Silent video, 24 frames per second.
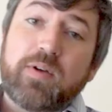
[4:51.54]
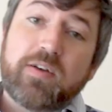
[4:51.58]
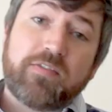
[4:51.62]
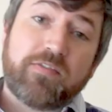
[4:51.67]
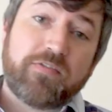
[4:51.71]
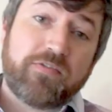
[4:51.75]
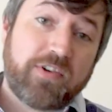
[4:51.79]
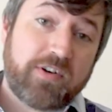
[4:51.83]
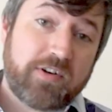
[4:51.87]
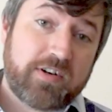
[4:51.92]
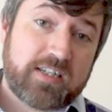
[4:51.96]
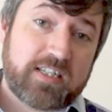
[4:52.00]
have a
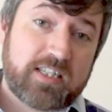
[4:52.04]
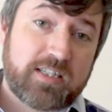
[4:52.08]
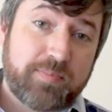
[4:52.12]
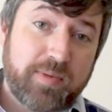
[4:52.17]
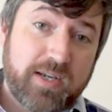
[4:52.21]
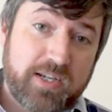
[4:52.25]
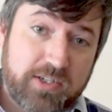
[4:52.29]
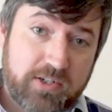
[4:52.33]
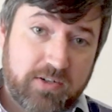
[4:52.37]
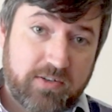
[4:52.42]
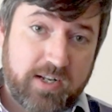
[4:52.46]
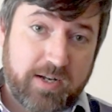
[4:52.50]
very
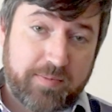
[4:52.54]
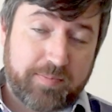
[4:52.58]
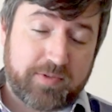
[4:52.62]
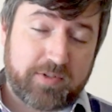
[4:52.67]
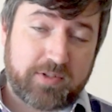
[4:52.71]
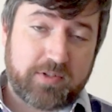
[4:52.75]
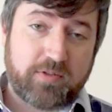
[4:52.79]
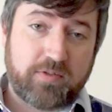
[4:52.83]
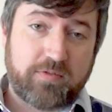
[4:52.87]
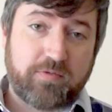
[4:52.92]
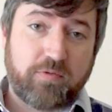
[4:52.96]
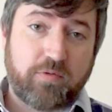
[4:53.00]
special
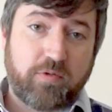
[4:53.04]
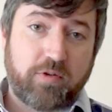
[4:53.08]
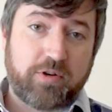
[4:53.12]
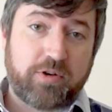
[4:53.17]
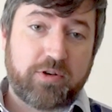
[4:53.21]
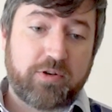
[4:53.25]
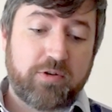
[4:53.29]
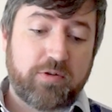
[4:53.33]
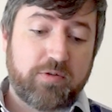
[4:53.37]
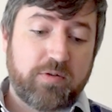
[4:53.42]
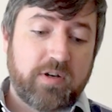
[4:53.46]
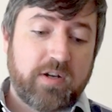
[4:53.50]
episode for
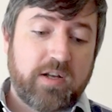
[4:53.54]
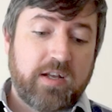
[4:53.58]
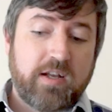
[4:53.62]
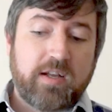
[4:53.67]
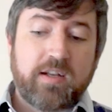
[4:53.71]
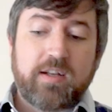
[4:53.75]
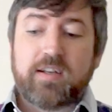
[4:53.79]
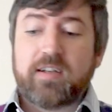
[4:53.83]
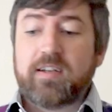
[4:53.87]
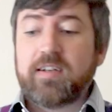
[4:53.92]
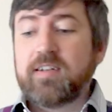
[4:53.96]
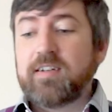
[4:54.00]
you.
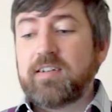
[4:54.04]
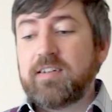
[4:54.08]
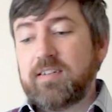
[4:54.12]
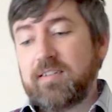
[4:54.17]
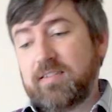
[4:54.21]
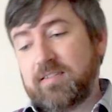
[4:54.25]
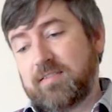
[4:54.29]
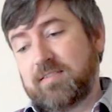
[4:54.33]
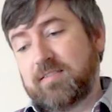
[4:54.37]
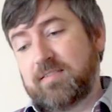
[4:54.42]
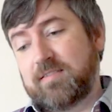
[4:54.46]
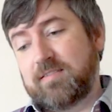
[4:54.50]

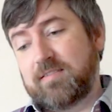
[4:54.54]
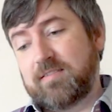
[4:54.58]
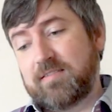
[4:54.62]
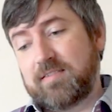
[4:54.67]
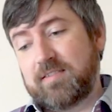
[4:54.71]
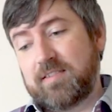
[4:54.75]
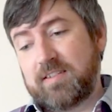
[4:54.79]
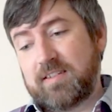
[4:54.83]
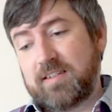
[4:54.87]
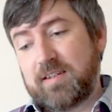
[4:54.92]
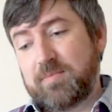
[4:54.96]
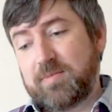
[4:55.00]
Aww,
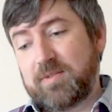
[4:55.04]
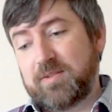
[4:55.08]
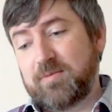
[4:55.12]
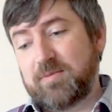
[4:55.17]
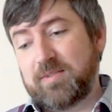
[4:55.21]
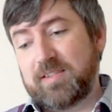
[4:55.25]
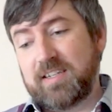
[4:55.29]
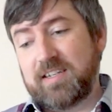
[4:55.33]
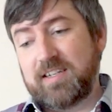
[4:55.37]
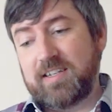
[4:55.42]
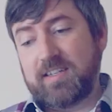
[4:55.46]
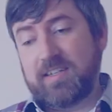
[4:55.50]
episode
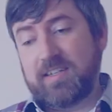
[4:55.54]
with kitty